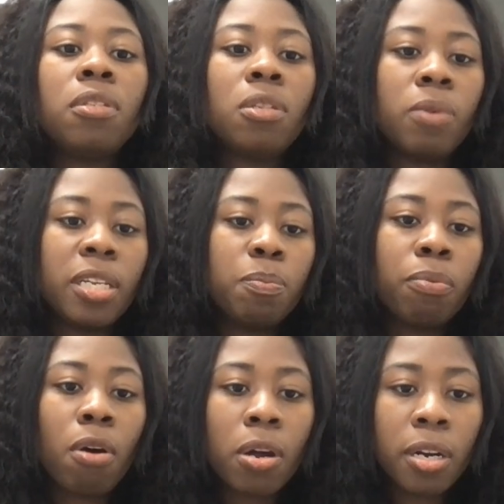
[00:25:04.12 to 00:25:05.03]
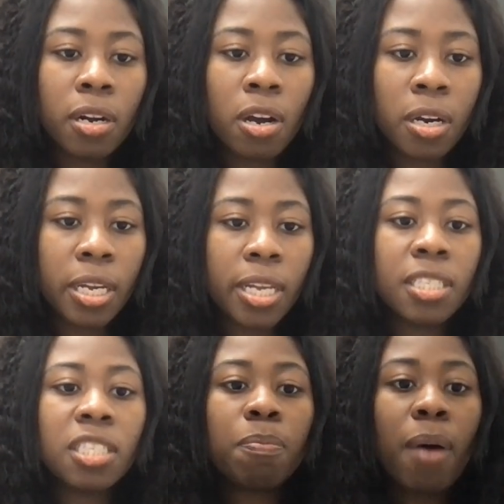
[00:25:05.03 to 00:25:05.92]
to as broad an
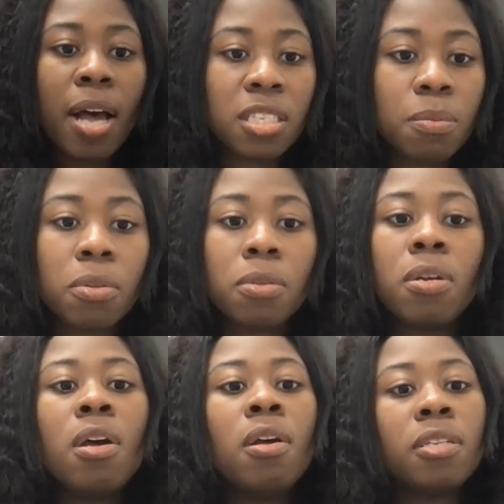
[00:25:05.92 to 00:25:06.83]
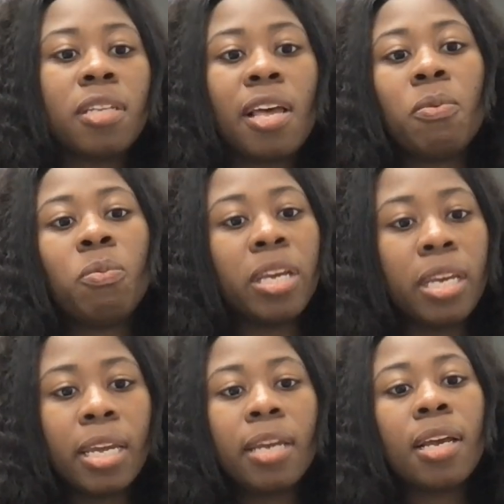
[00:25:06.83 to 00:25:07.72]
audience as possible so that we
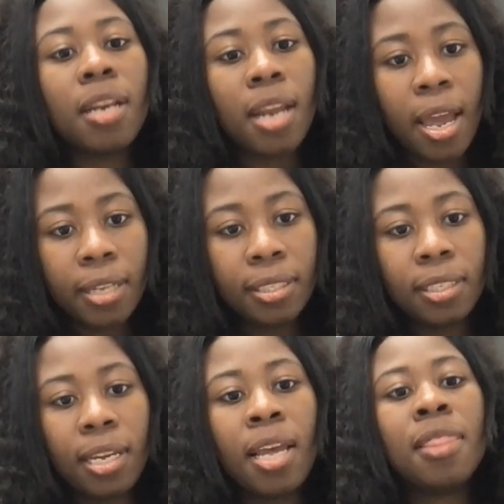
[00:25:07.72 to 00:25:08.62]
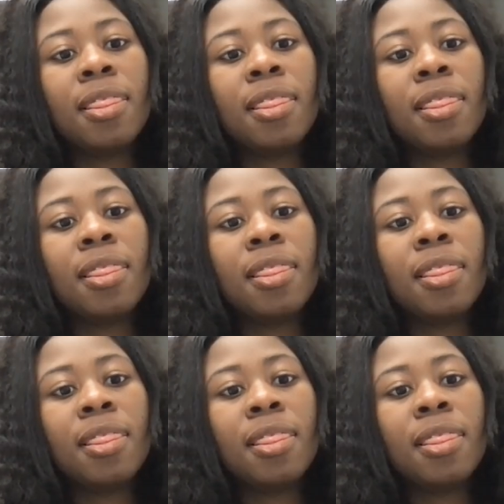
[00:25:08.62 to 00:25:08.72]
can connect and